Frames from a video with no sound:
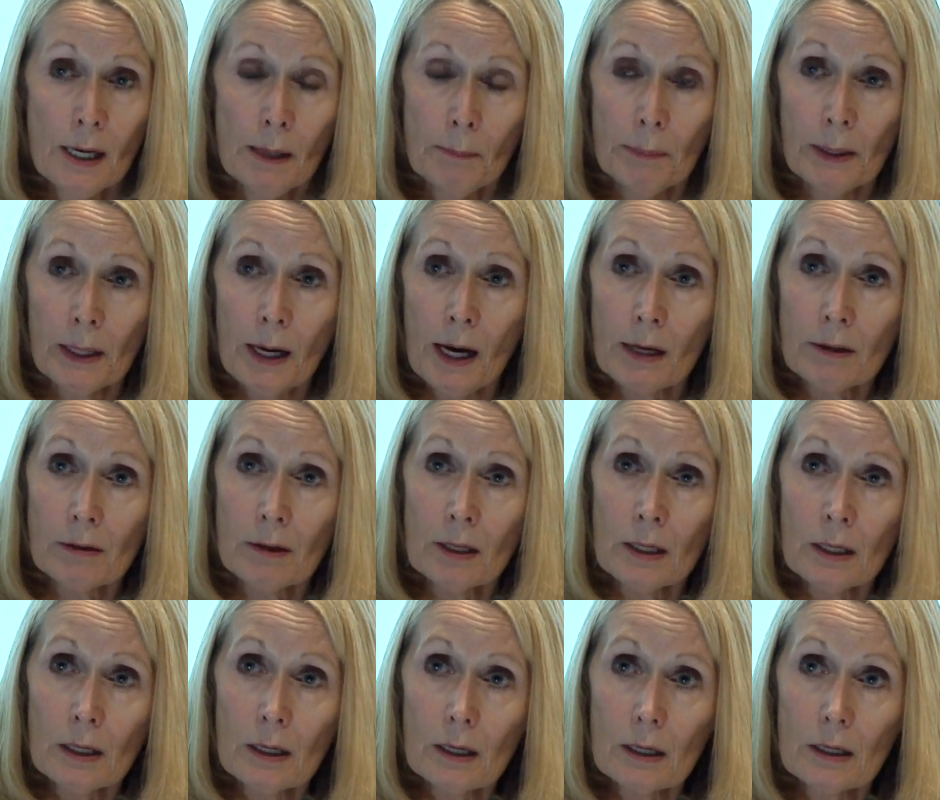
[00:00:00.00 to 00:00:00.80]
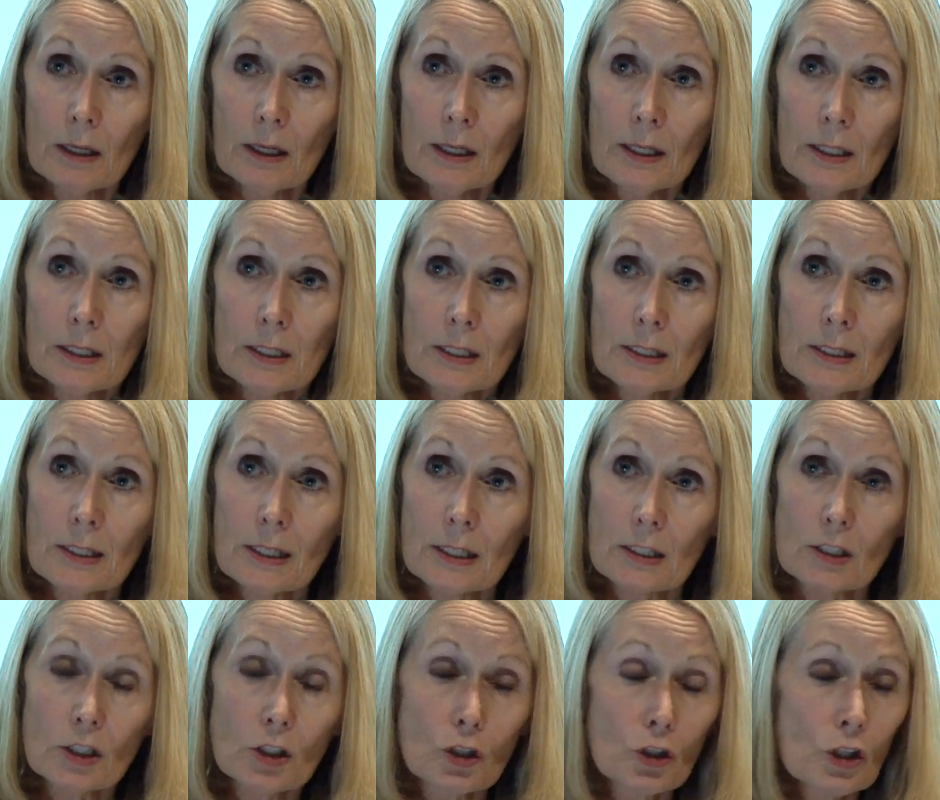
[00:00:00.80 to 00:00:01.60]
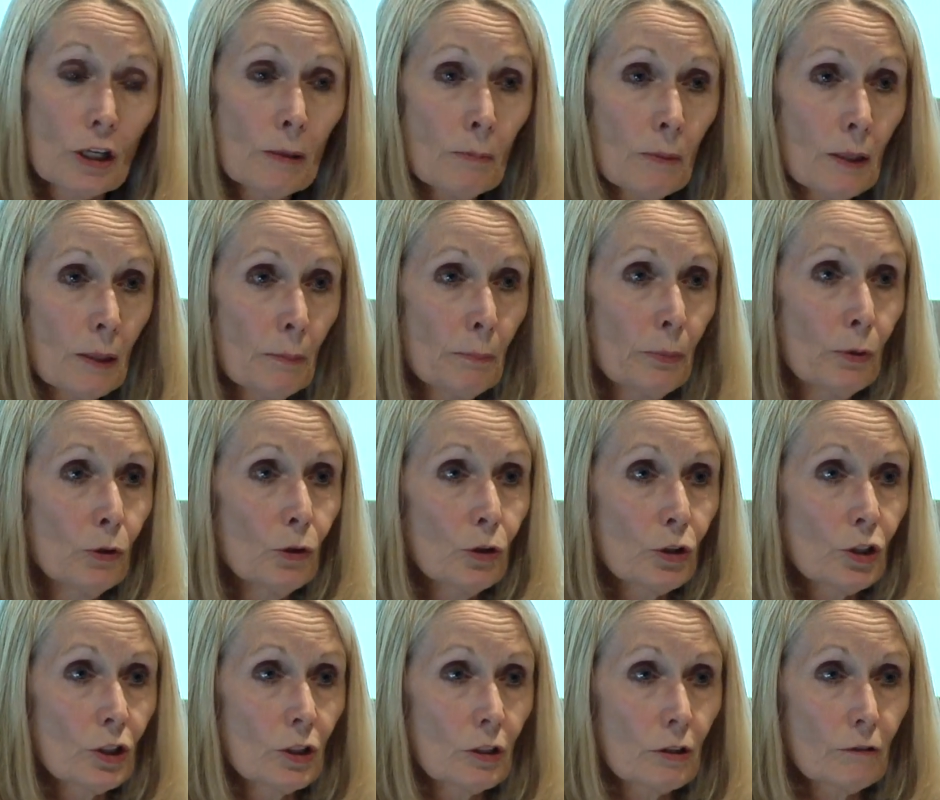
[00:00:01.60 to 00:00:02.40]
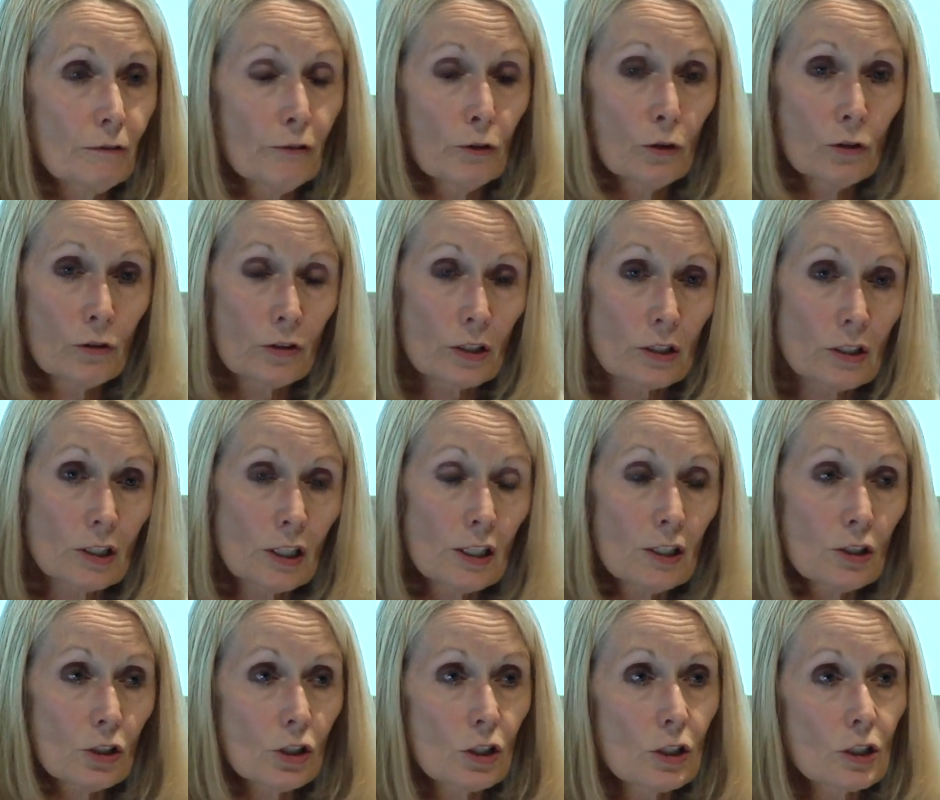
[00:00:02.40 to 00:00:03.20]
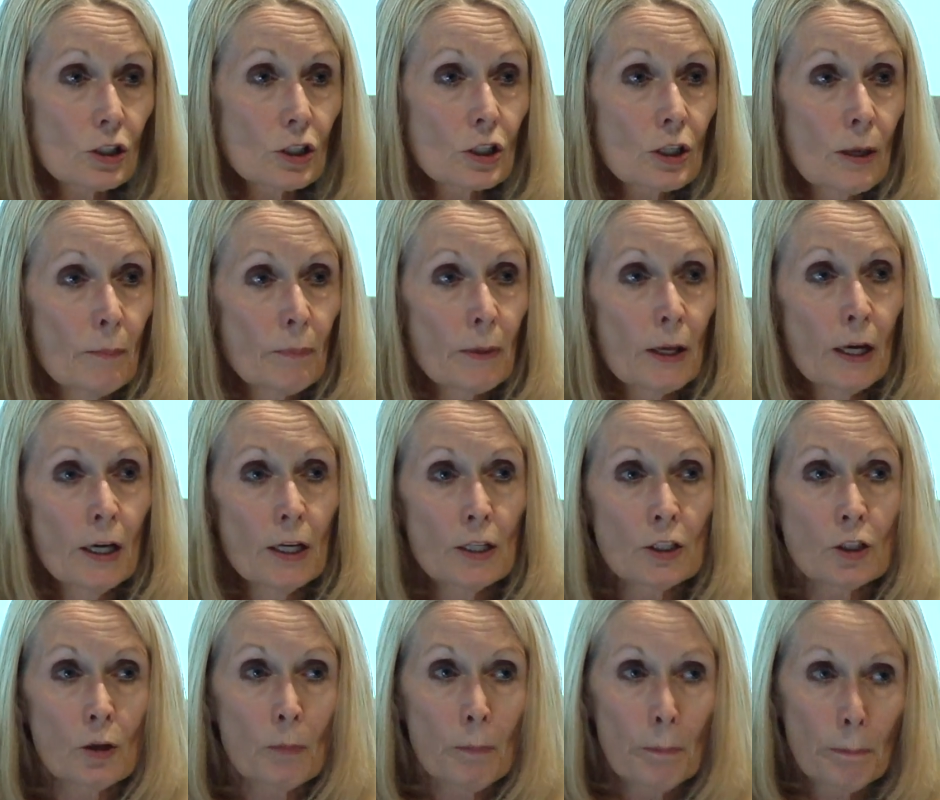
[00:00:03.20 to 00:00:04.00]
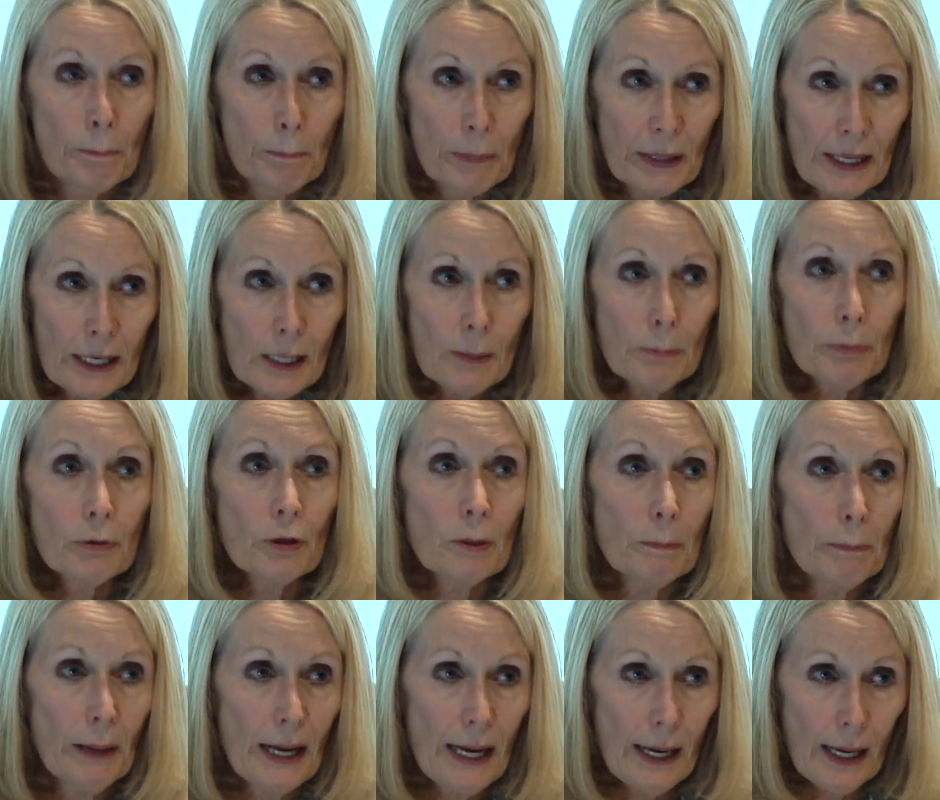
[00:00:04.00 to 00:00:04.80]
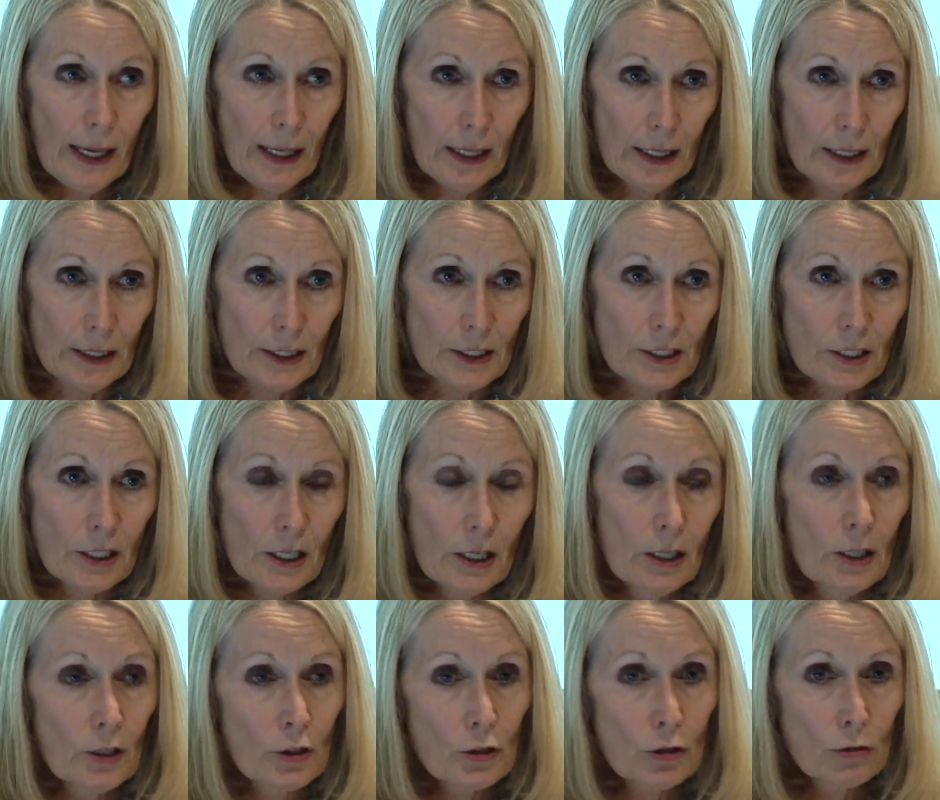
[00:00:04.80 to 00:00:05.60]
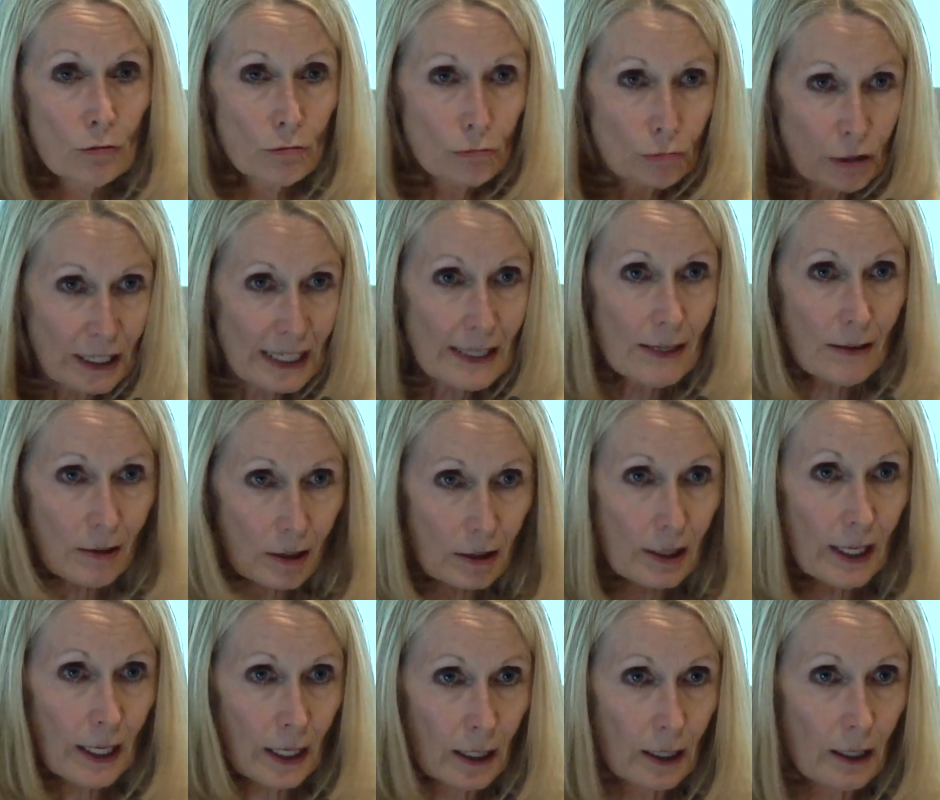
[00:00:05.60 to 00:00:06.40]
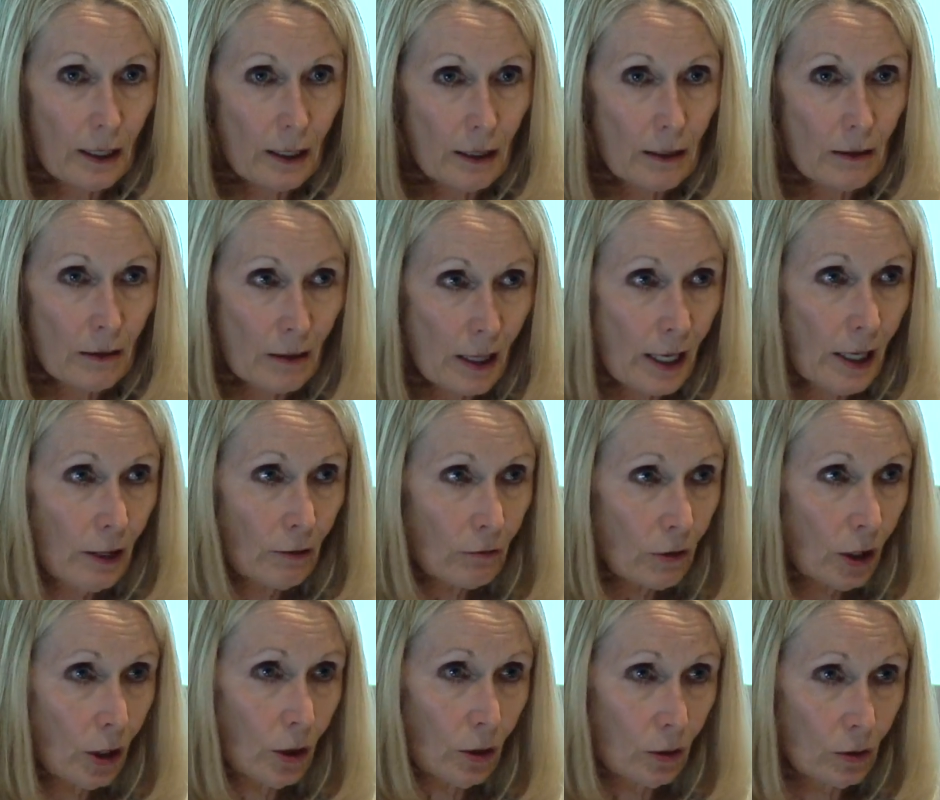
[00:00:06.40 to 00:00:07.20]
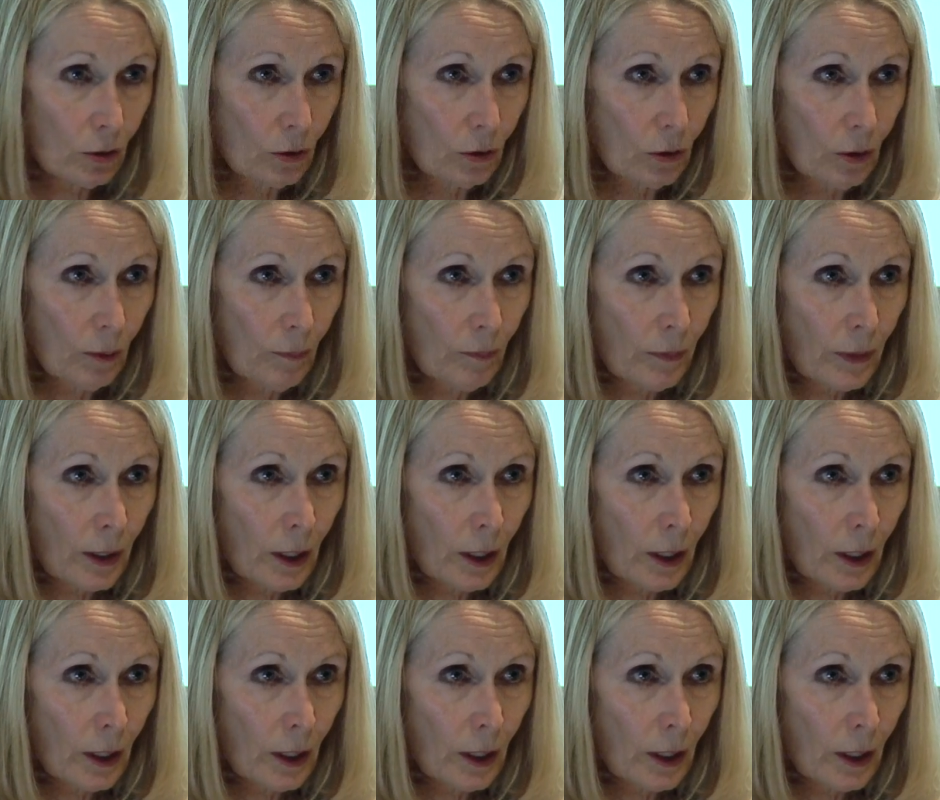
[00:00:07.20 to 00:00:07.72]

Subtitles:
but I think it is extremely important for the teachers to be prepared to rethink their role,